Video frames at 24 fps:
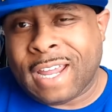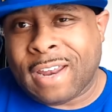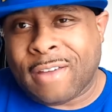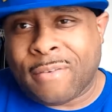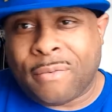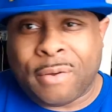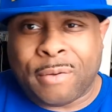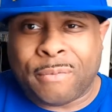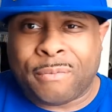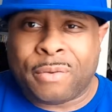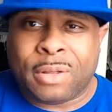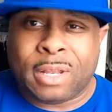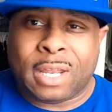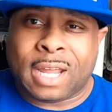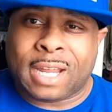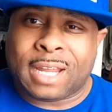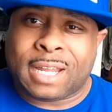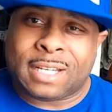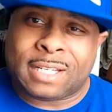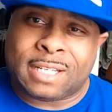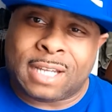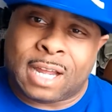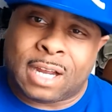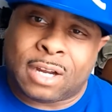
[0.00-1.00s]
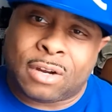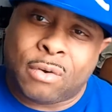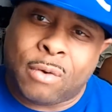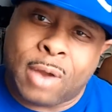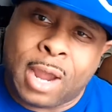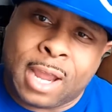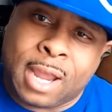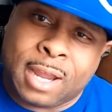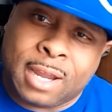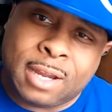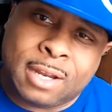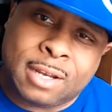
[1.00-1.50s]
And if I feel like it's not
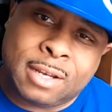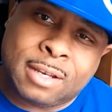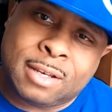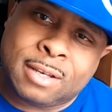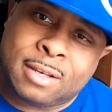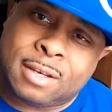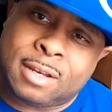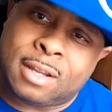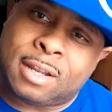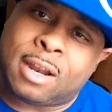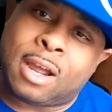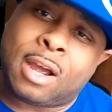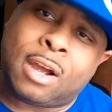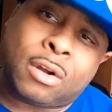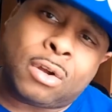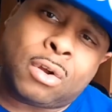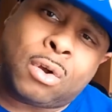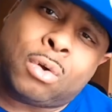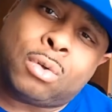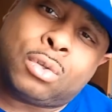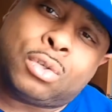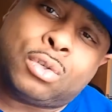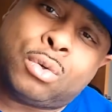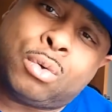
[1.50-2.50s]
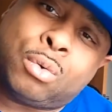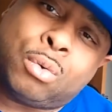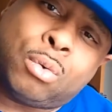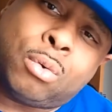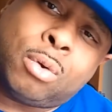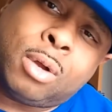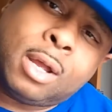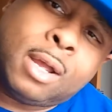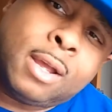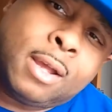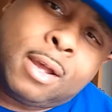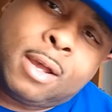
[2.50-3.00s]
cracking, then I'll go
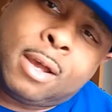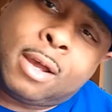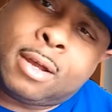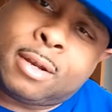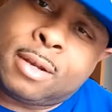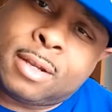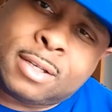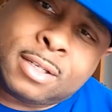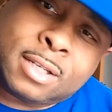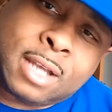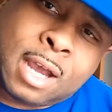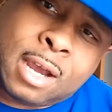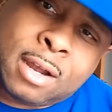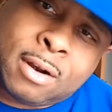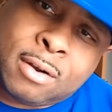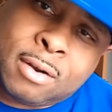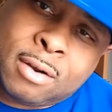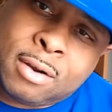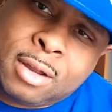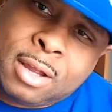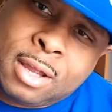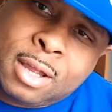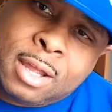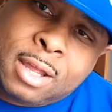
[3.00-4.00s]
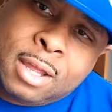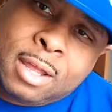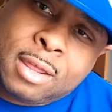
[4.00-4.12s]
to a designer